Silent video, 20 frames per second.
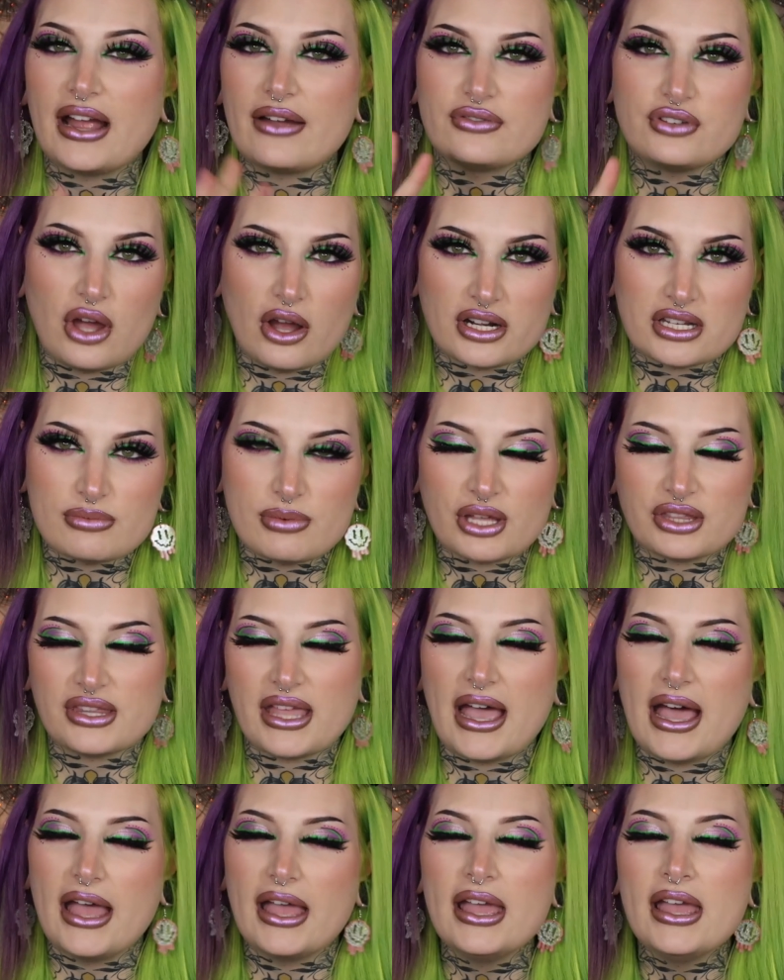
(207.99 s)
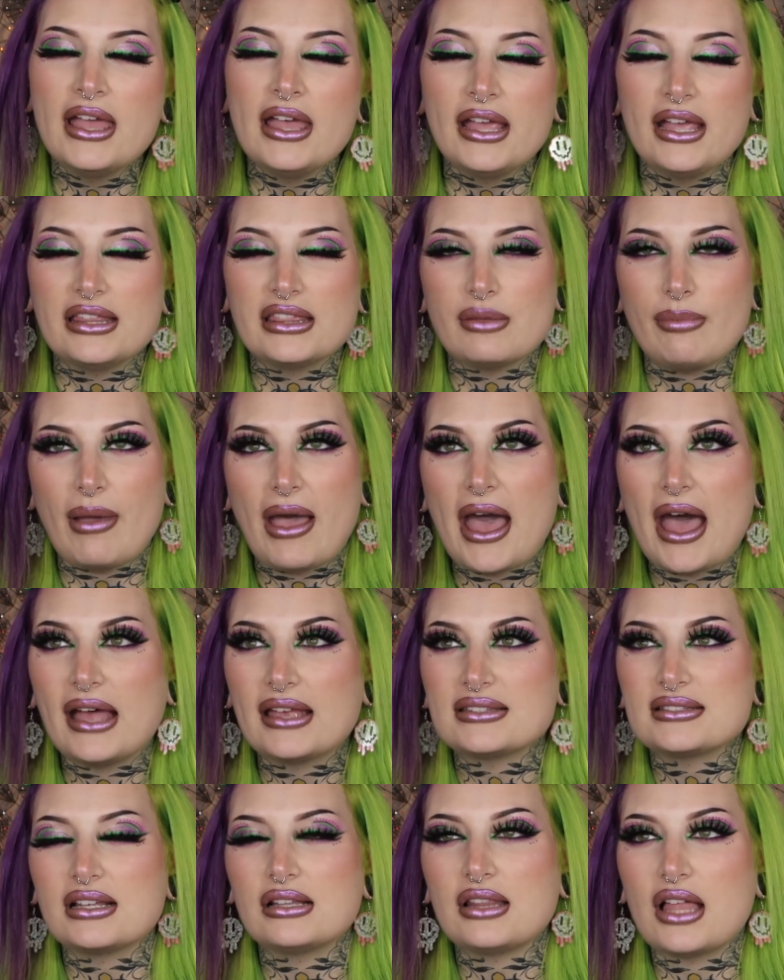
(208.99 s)
I've talked about that in the
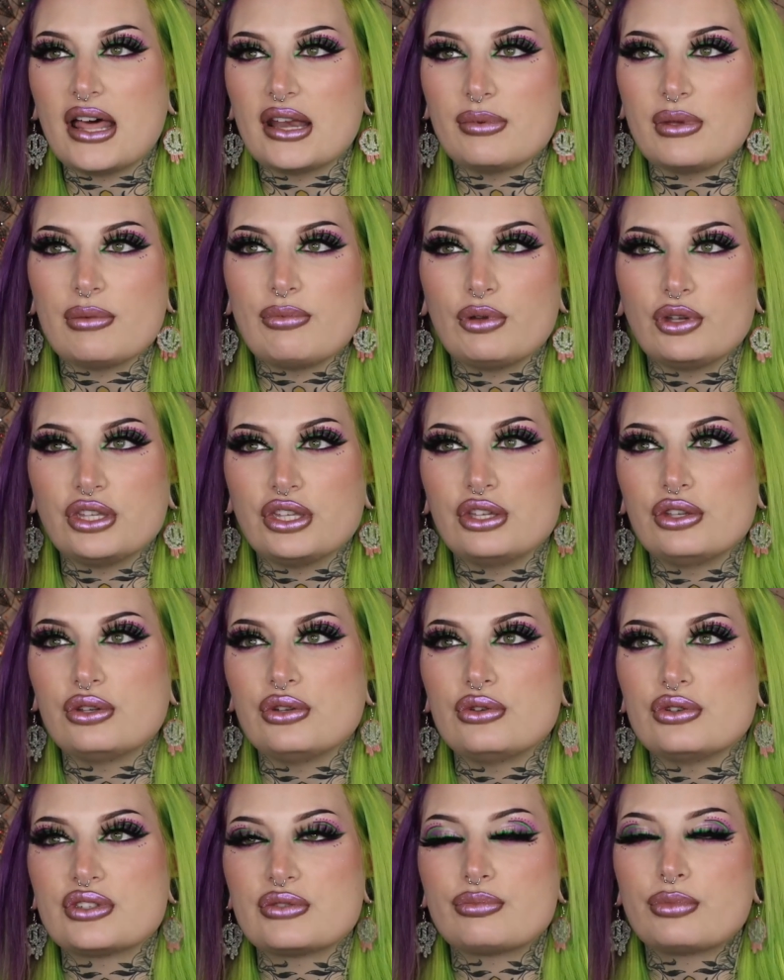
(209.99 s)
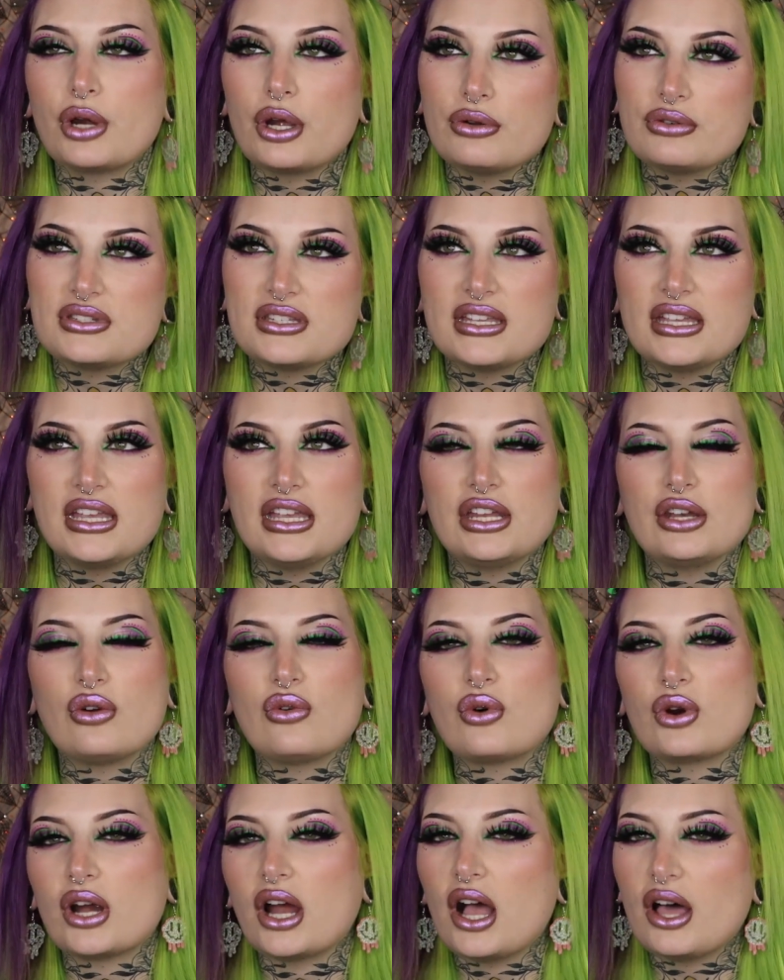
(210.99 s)
past. A lot of people use protein
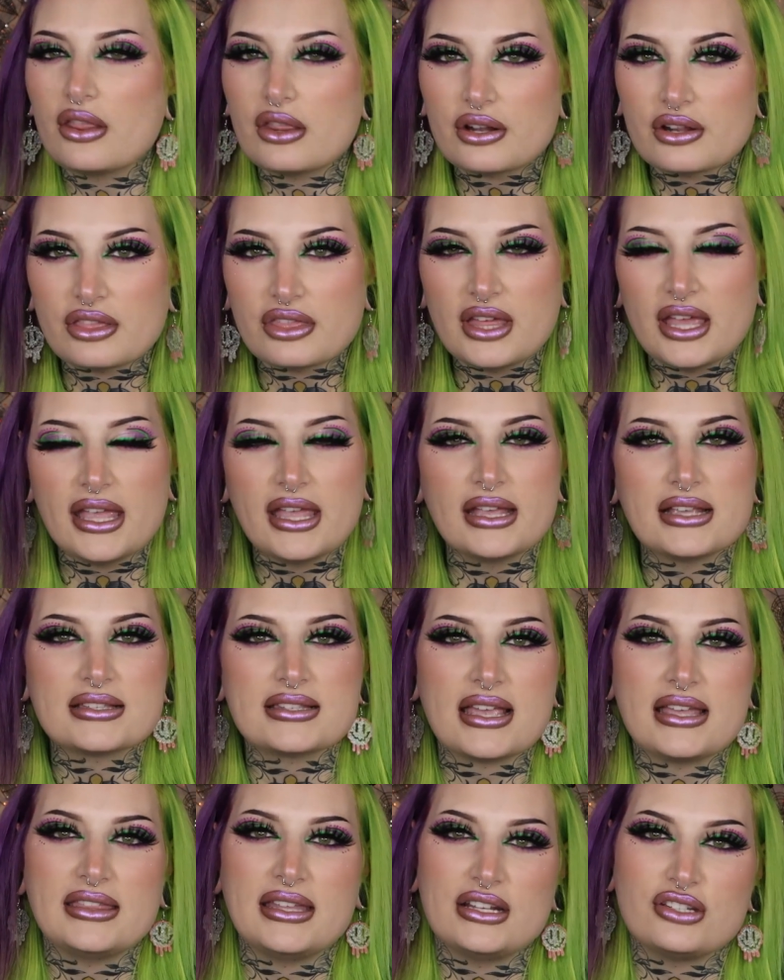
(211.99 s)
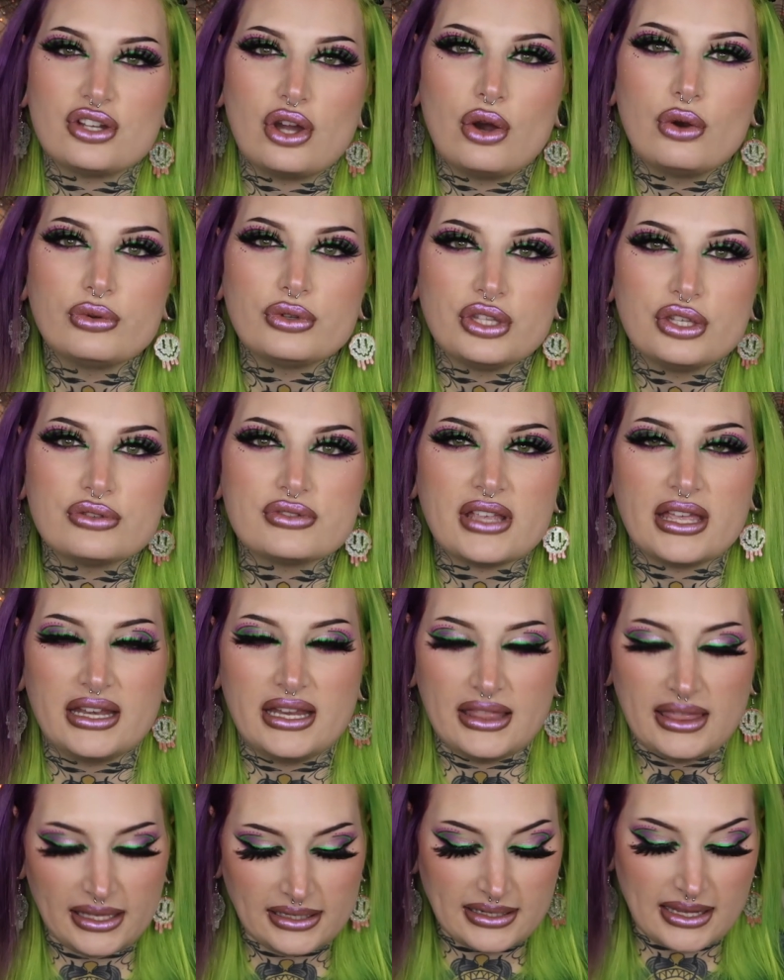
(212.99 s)
or other things and they don't use
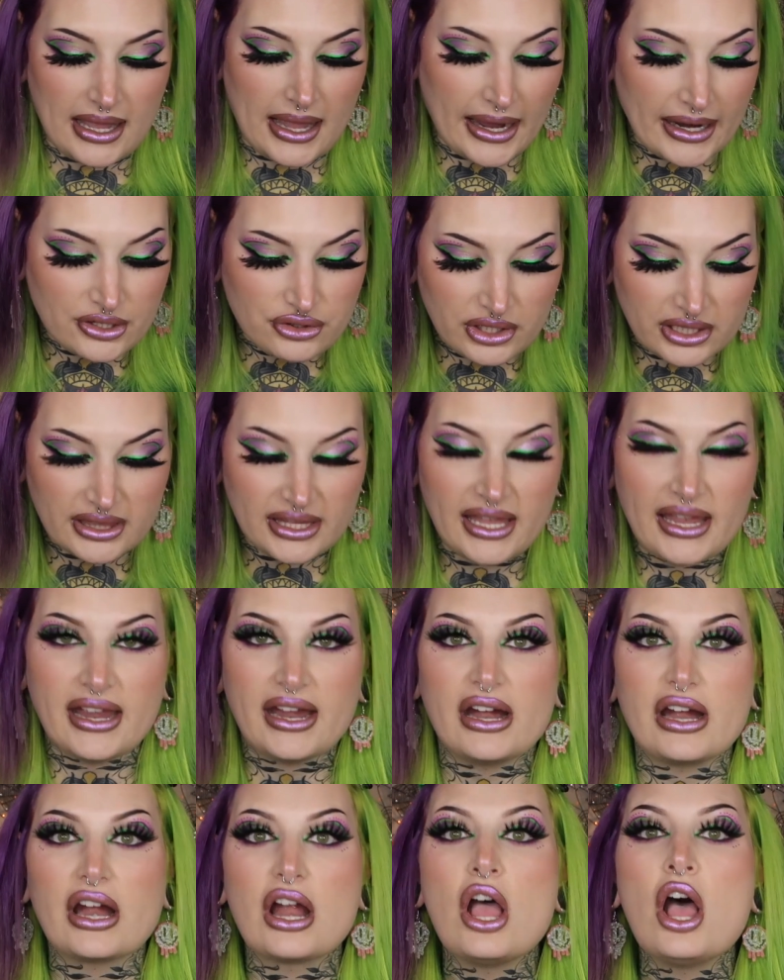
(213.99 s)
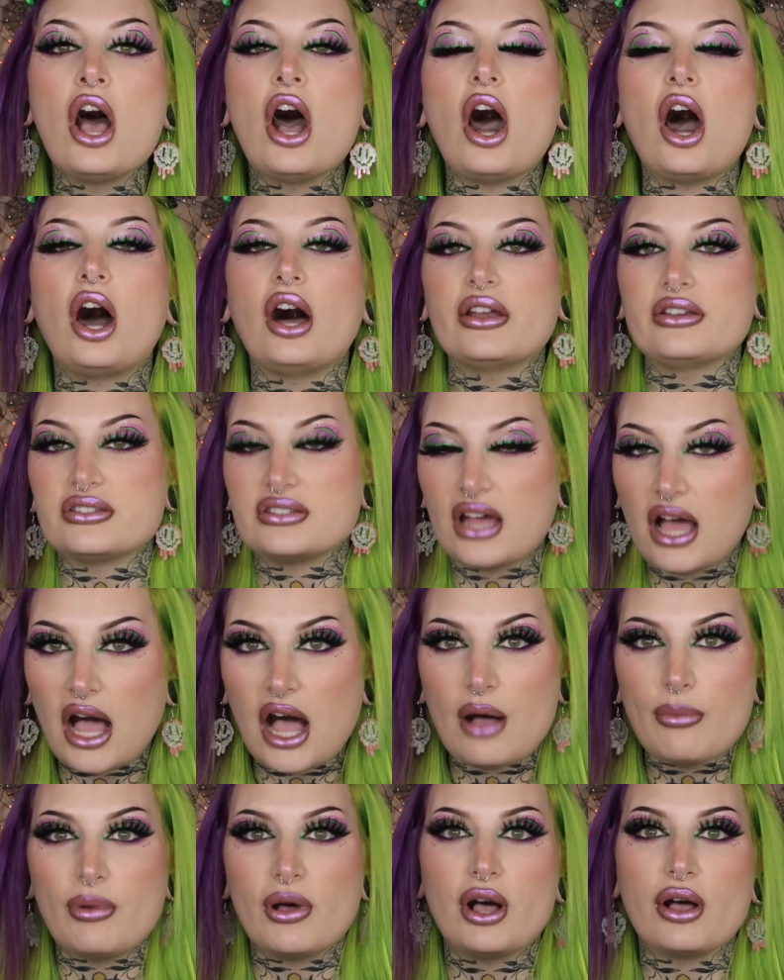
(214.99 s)
anything to hydrate the hair on
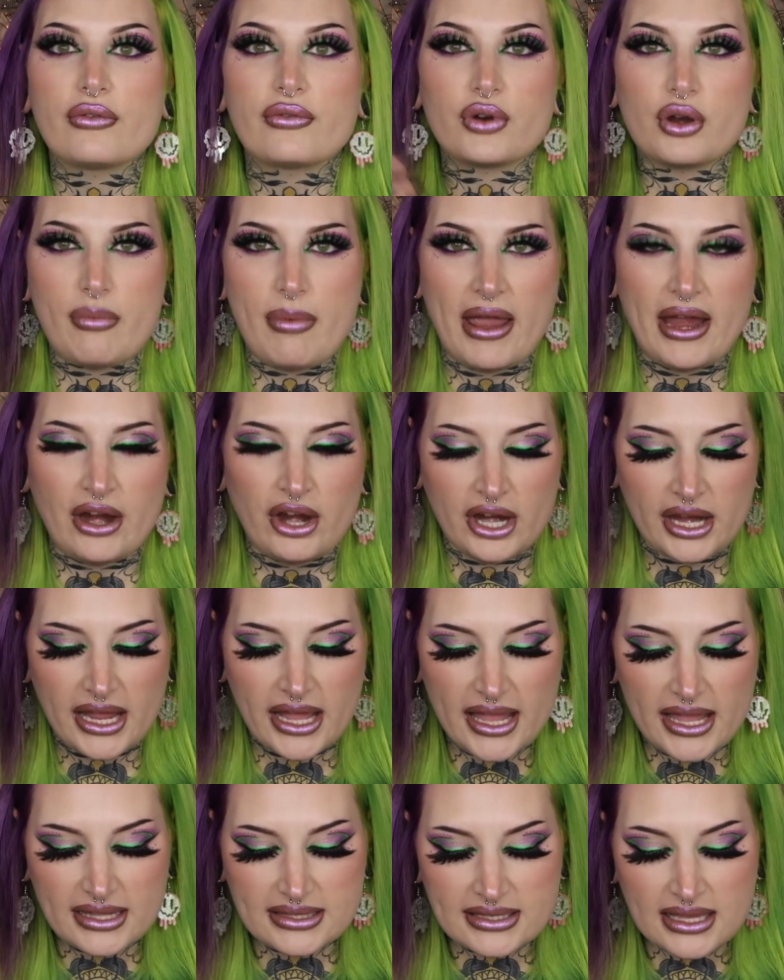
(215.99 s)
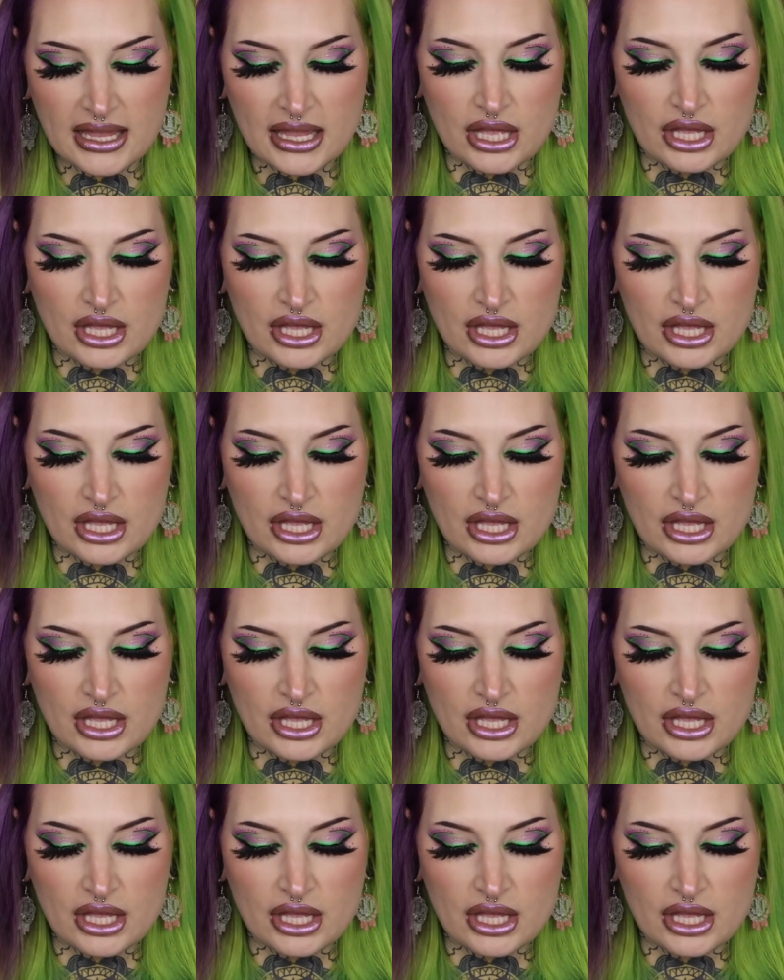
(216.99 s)
top of repairing it.